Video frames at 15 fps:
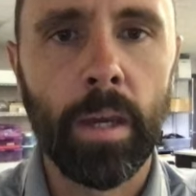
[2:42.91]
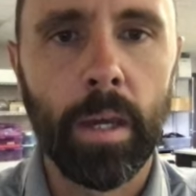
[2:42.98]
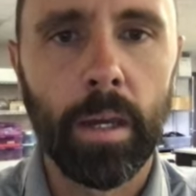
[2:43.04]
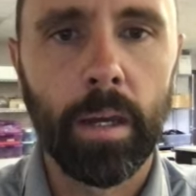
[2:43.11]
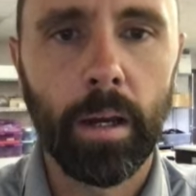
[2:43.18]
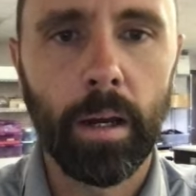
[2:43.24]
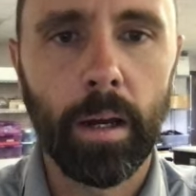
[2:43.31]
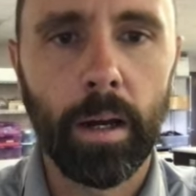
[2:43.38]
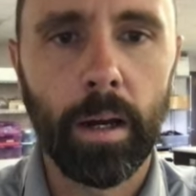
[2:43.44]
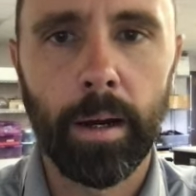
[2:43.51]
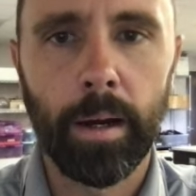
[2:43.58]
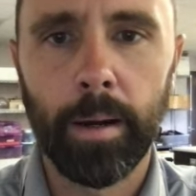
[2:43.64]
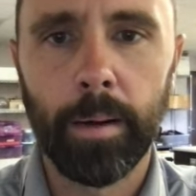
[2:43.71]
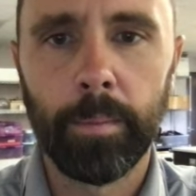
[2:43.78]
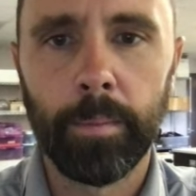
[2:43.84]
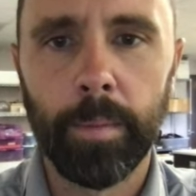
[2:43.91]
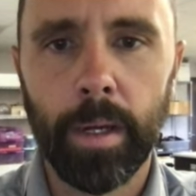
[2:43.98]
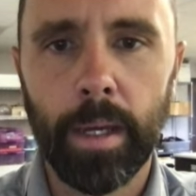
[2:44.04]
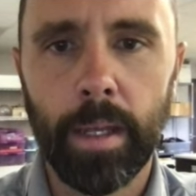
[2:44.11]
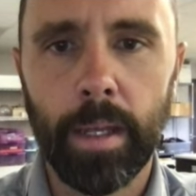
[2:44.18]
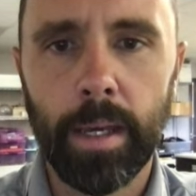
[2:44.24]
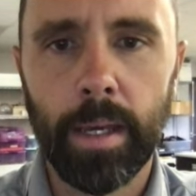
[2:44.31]

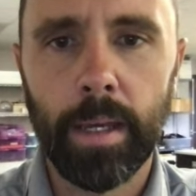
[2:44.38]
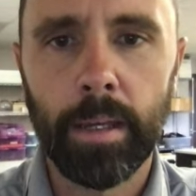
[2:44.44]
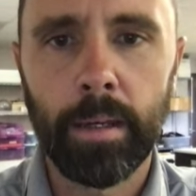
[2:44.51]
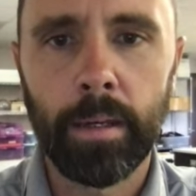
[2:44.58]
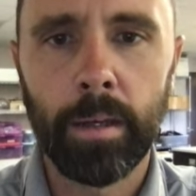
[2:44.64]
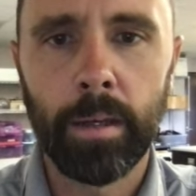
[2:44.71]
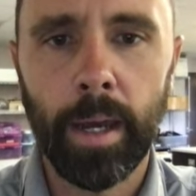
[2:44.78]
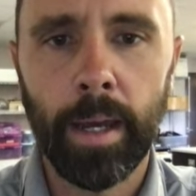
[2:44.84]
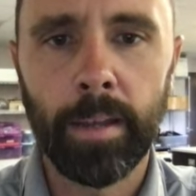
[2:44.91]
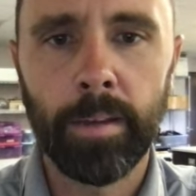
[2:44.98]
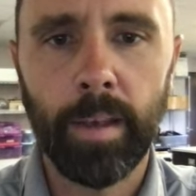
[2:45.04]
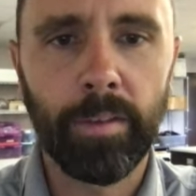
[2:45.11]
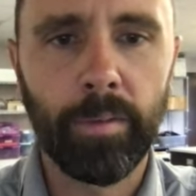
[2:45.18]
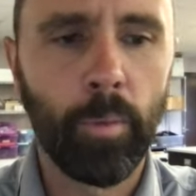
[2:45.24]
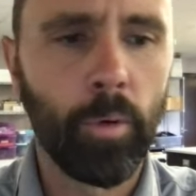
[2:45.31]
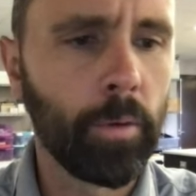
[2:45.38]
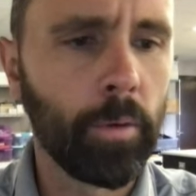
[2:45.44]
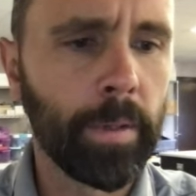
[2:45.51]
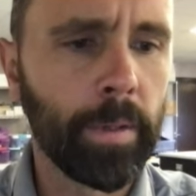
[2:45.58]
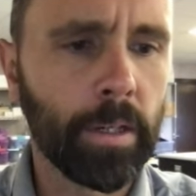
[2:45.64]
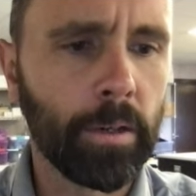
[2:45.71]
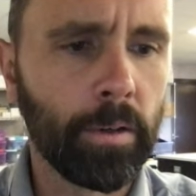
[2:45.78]
And then as more
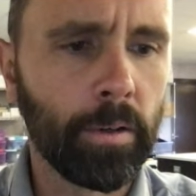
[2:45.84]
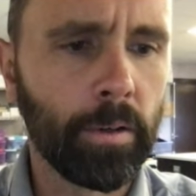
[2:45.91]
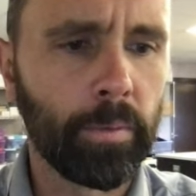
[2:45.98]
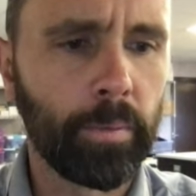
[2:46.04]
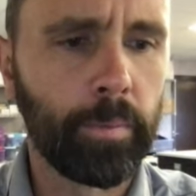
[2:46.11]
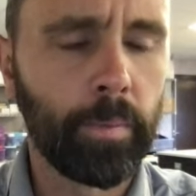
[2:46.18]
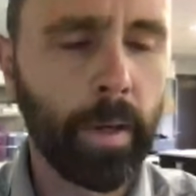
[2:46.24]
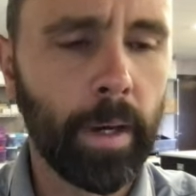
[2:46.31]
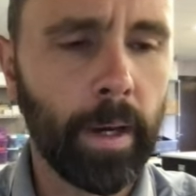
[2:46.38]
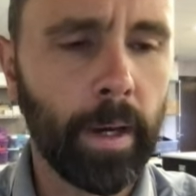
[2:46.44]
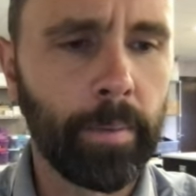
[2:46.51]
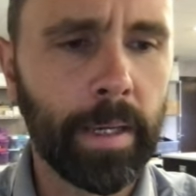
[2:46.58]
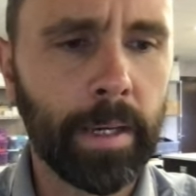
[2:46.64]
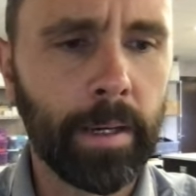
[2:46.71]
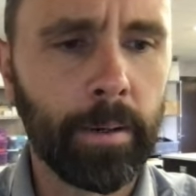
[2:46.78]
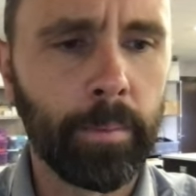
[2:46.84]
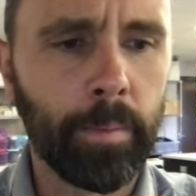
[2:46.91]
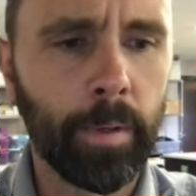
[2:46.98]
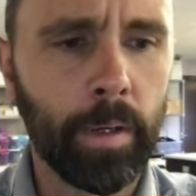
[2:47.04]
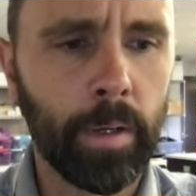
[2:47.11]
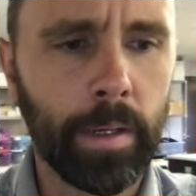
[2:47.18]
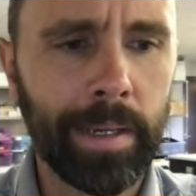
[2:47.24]
materials
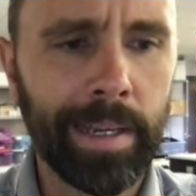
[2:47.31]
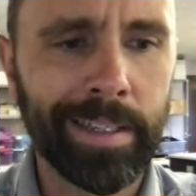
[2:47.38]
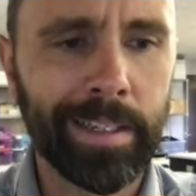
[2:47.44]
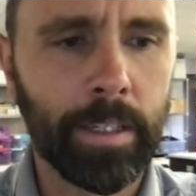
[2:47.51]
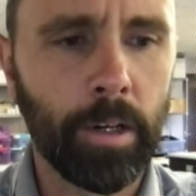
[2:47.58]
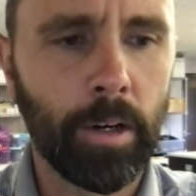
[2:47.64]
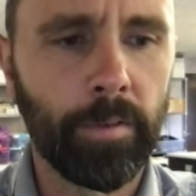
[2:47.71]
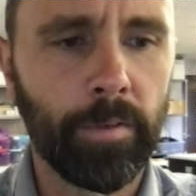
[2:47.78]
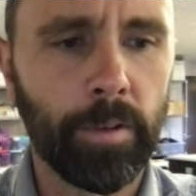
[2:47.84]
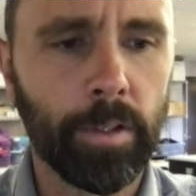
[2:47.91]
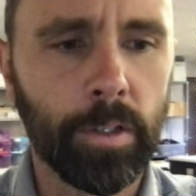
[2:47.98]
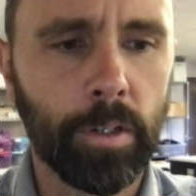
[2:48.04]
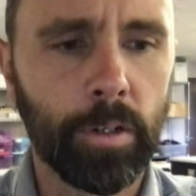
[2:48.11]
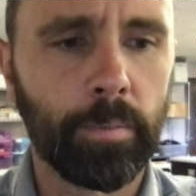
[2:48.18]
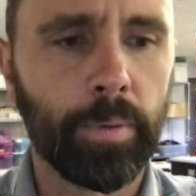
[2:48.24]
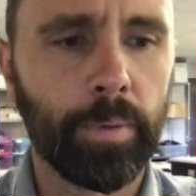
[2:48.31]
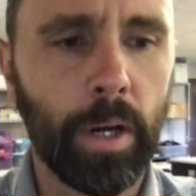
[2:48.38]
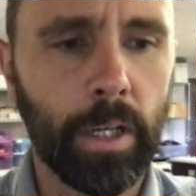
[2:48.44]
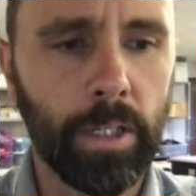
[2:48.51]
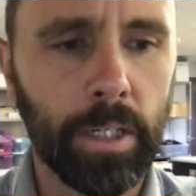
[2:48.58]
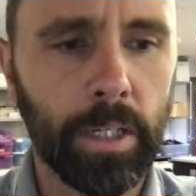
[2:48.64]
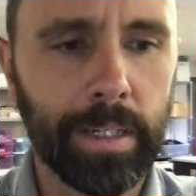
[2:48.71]
become necessary for certain
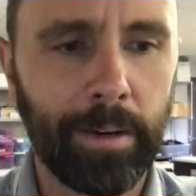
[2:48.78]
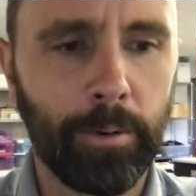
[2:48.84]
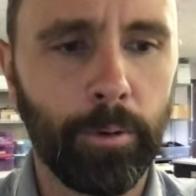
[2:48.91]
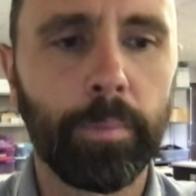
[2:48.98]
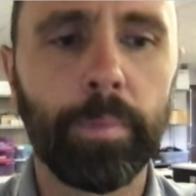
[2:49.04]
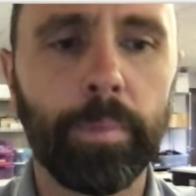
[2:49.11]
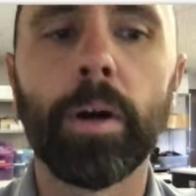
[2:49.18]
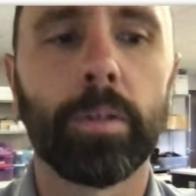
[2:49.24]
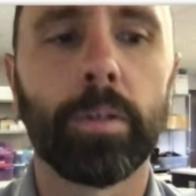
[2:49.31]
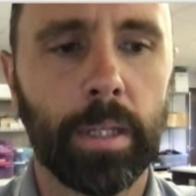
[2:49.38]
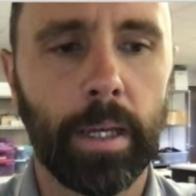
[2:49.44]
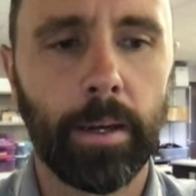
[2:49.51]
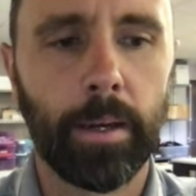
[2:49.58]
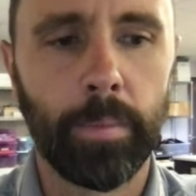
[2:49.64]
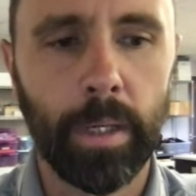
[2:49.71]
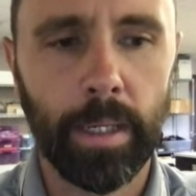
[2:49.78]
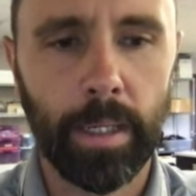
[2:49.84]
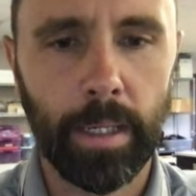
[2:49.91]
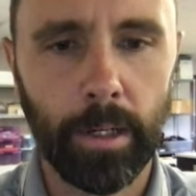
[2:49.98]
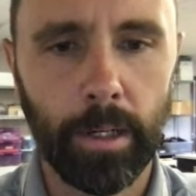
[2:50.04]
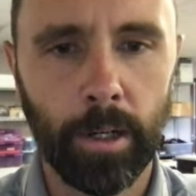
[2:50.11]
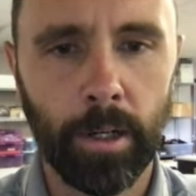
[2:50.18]
projects, I will post them
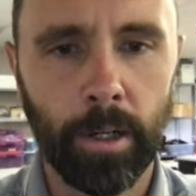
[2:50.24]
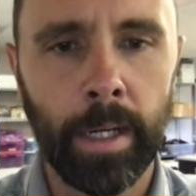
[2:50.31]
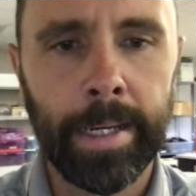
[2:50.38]
here.